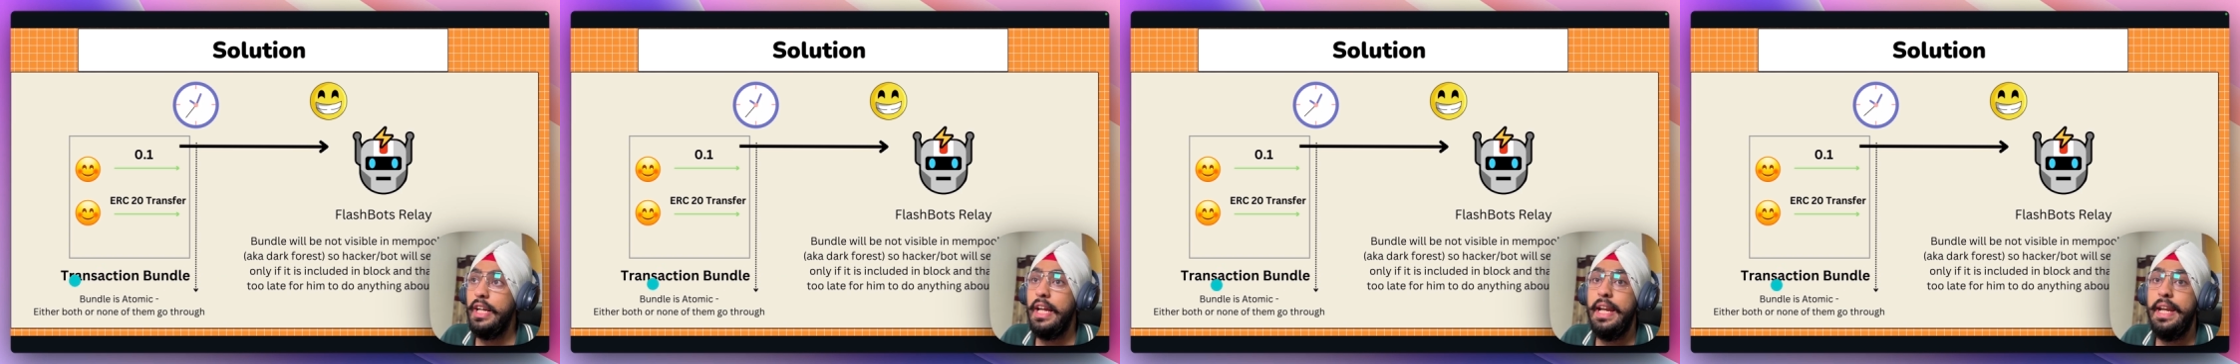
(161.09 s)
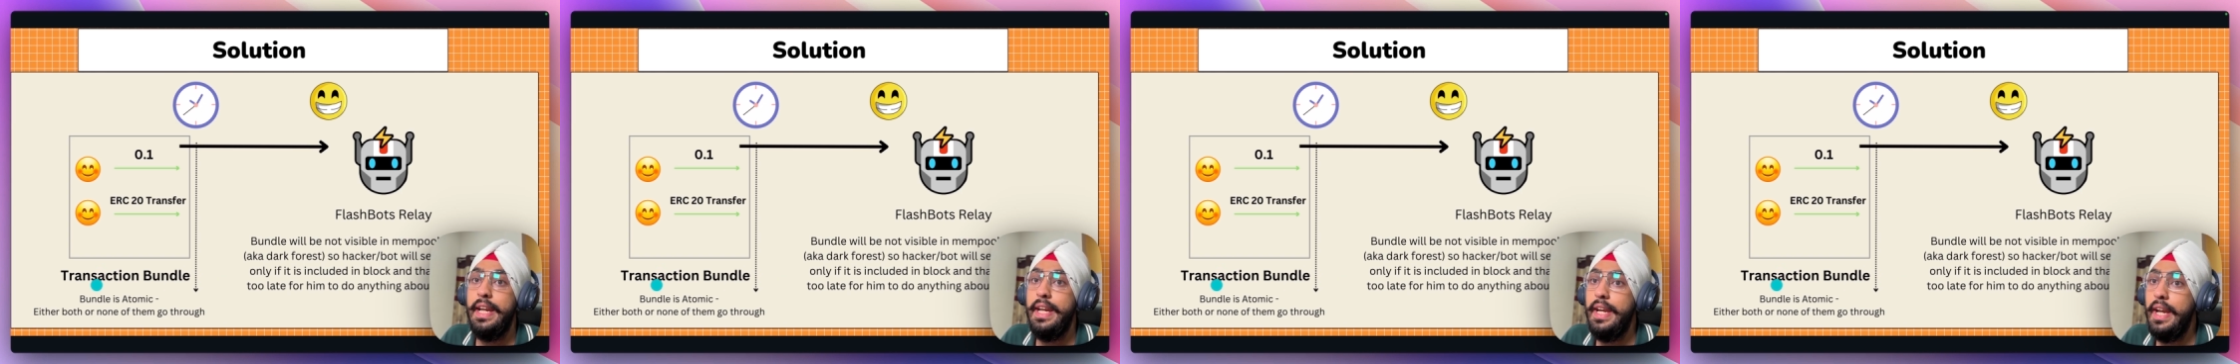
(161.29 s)

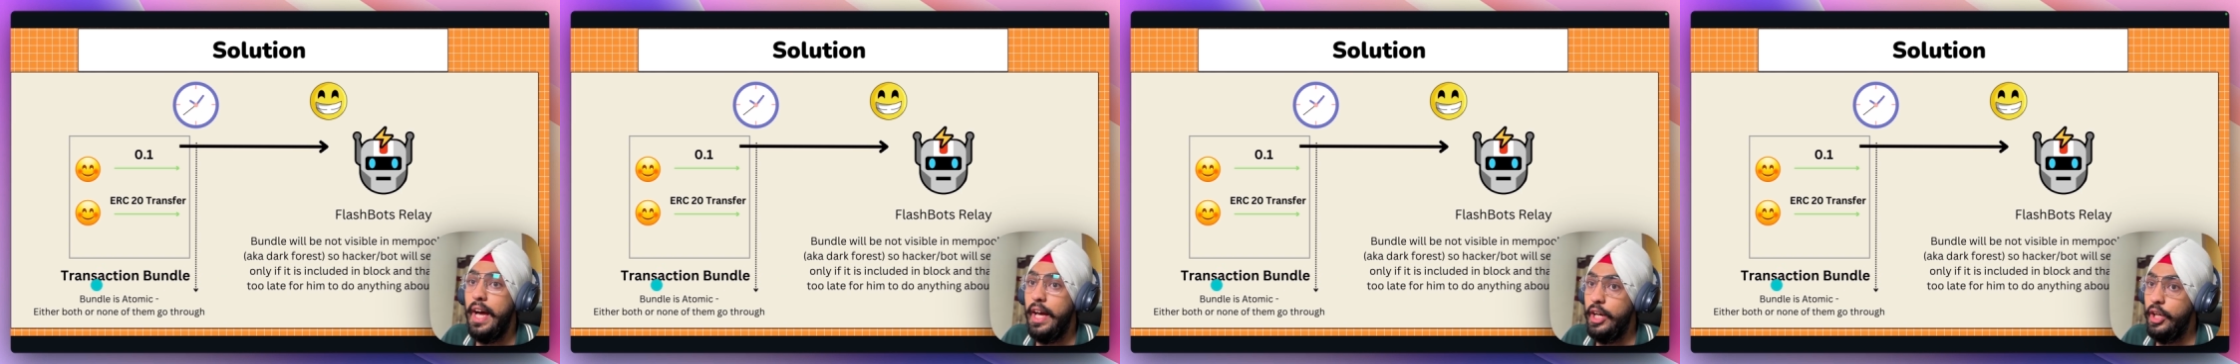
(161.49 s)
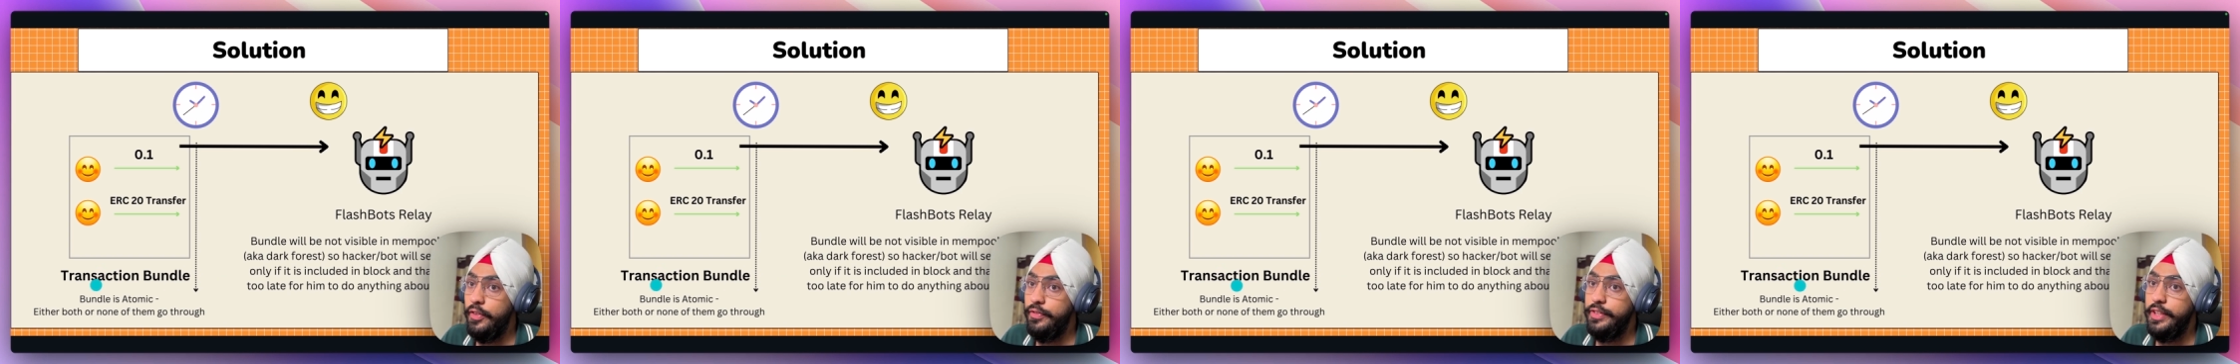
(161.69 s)

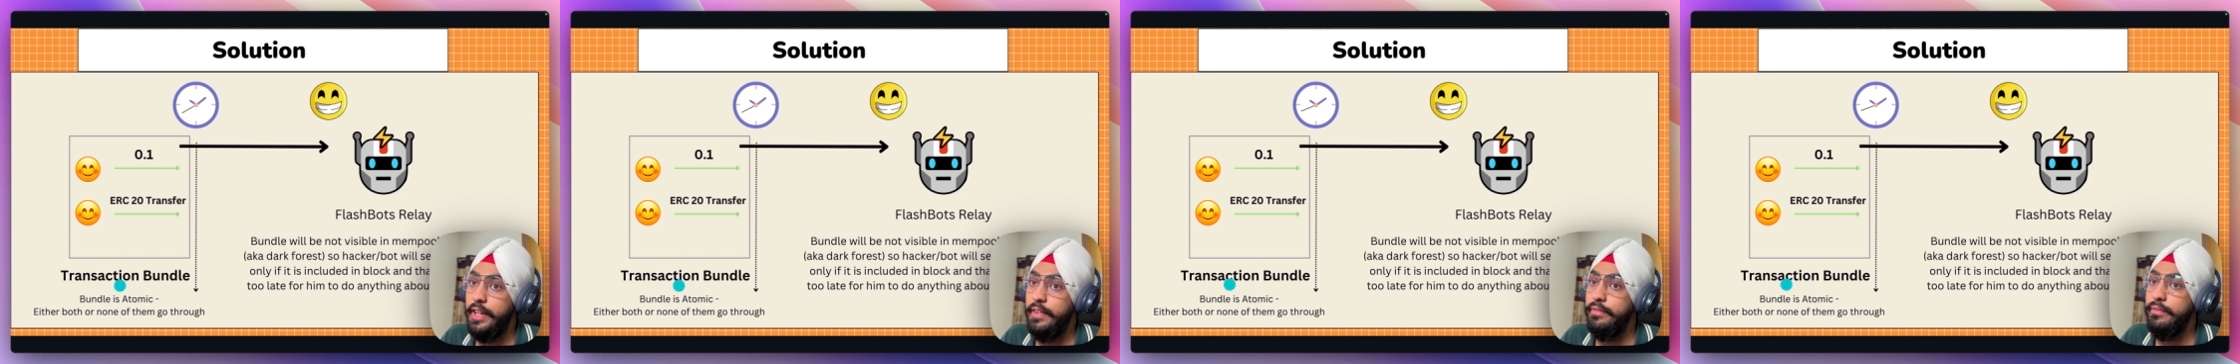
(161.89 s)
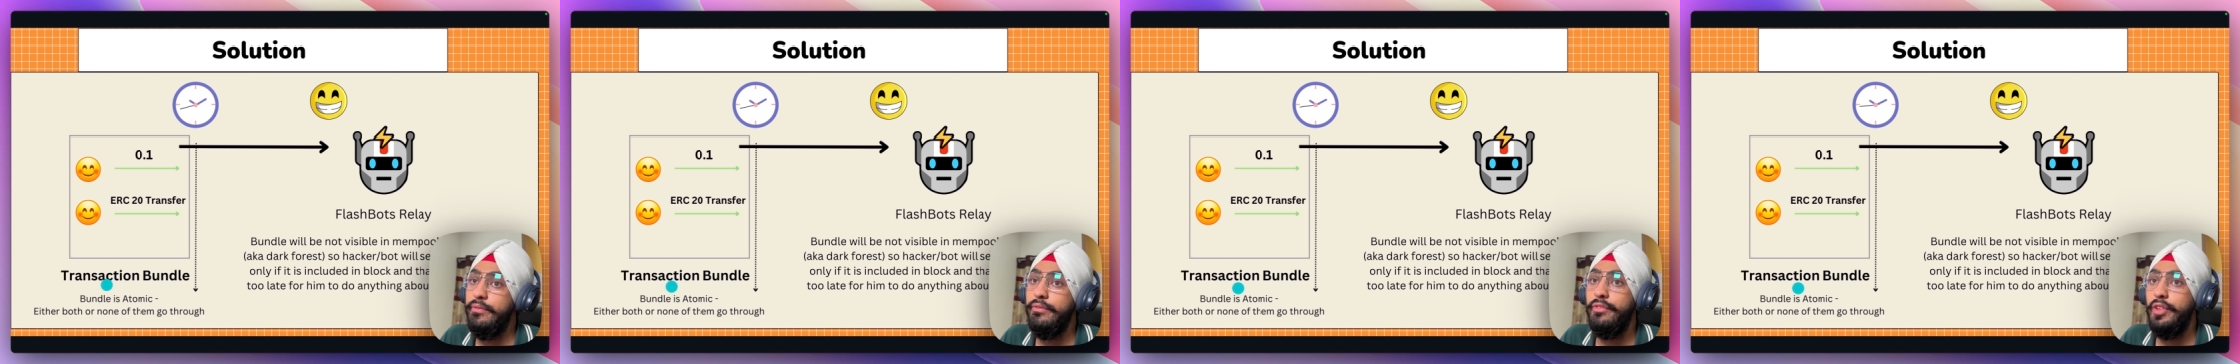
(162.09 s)
none of
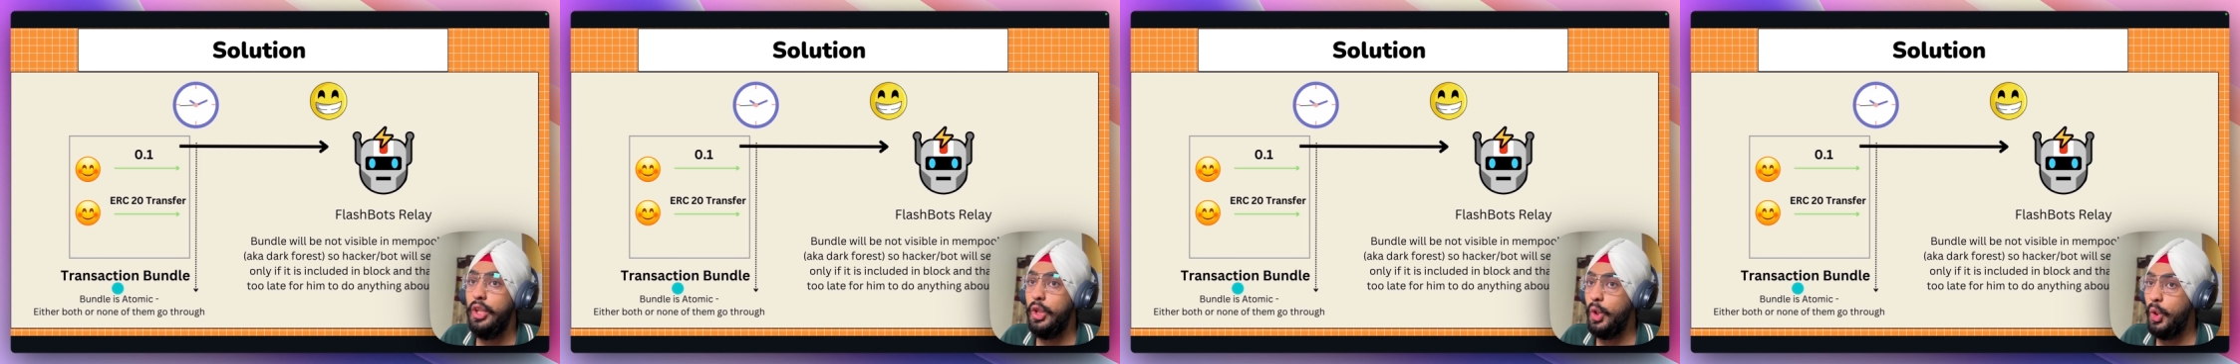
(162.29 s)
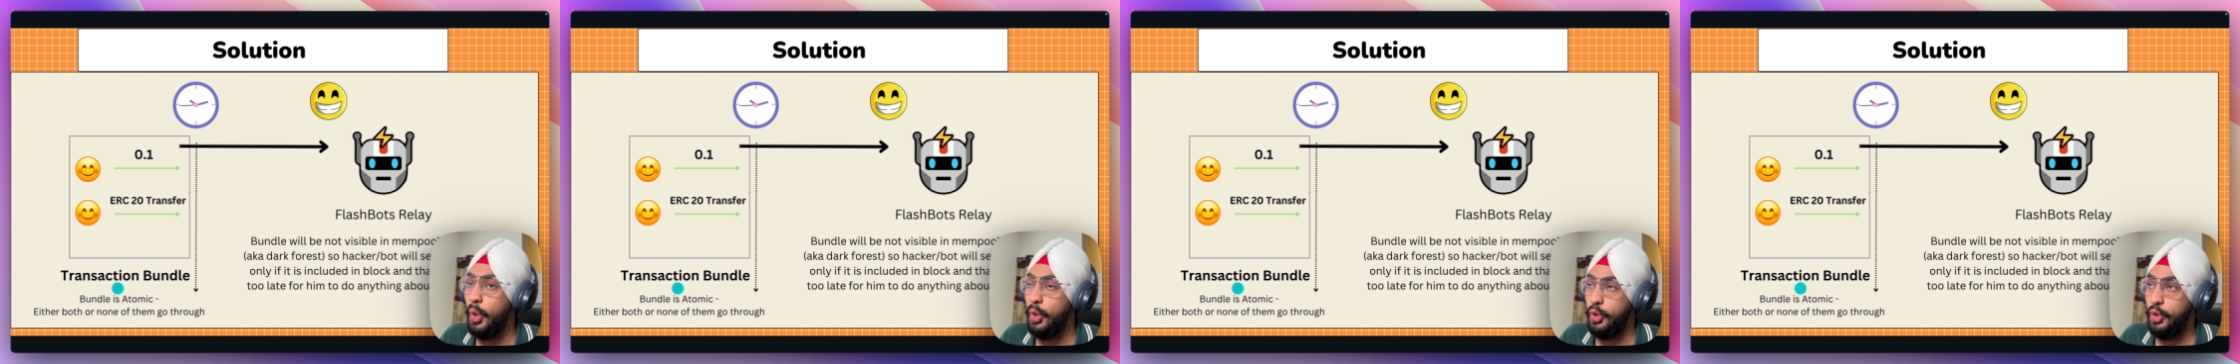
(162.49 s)
them will
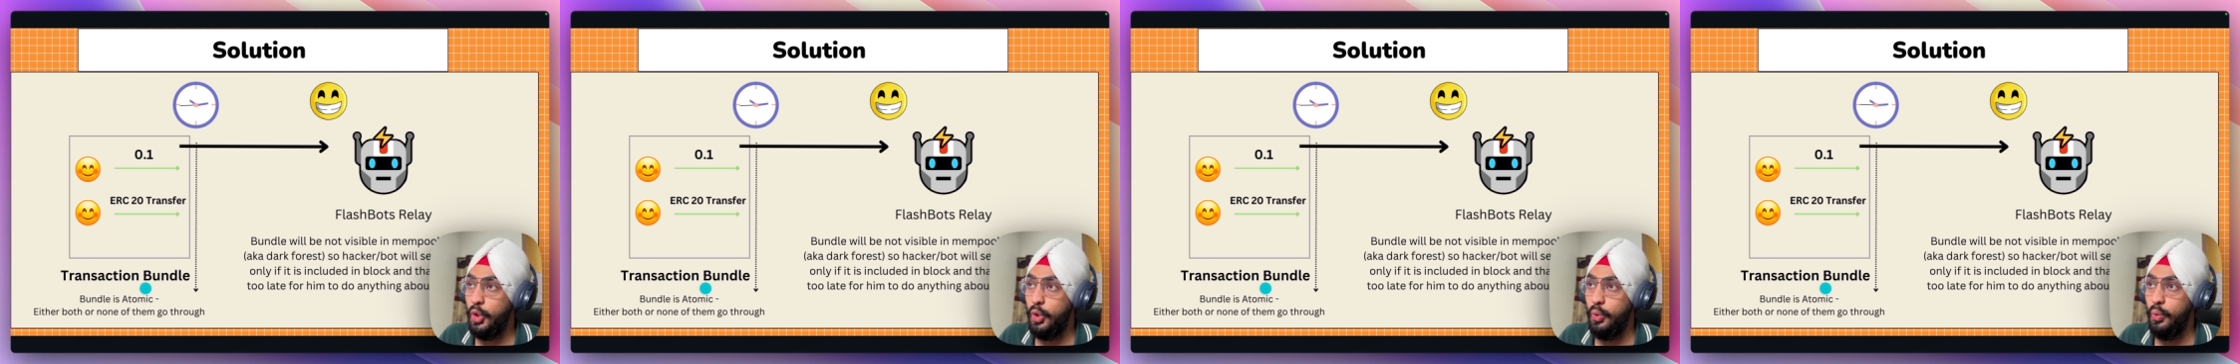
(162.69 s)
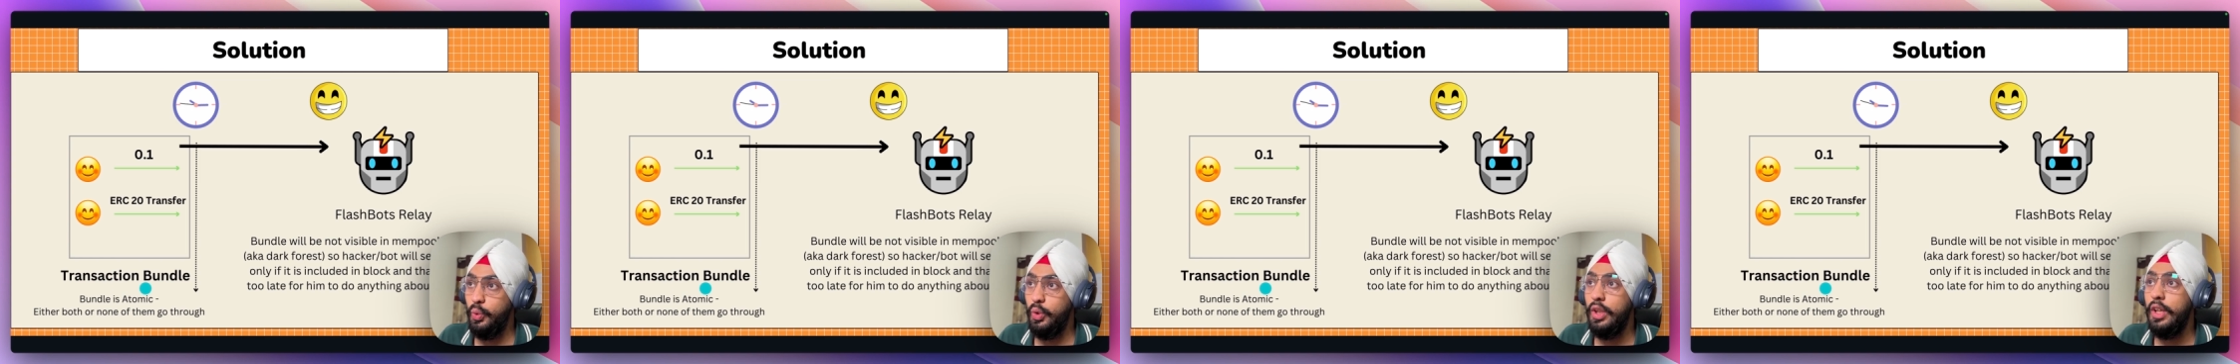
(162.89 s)
go
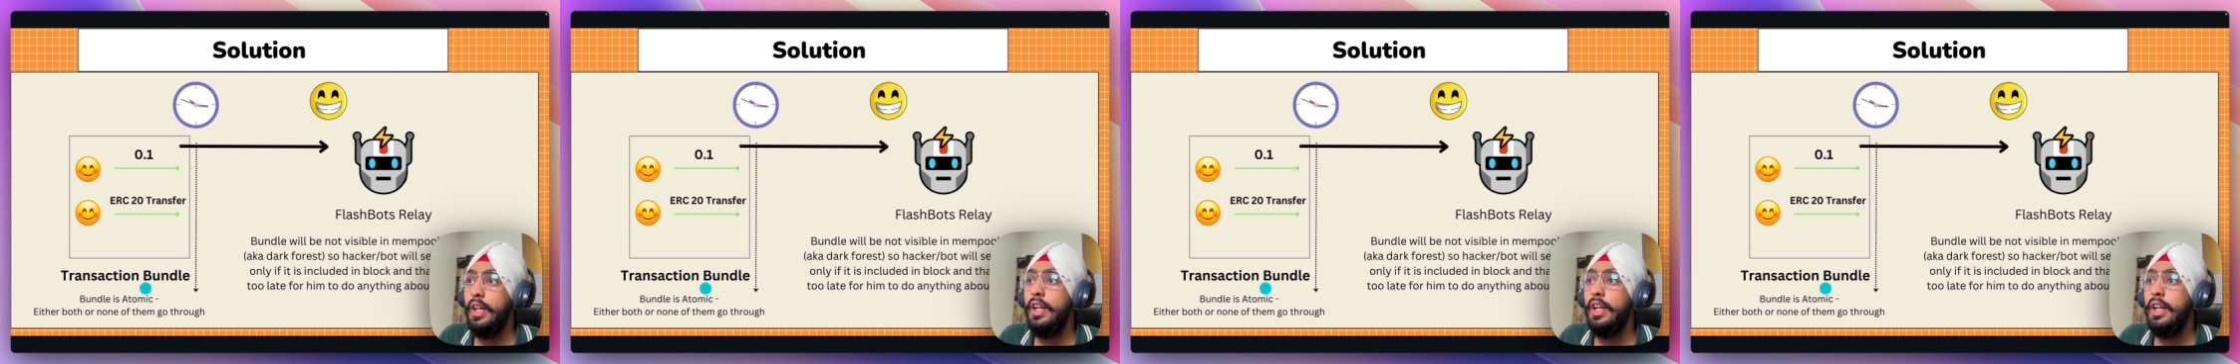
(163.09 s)
through.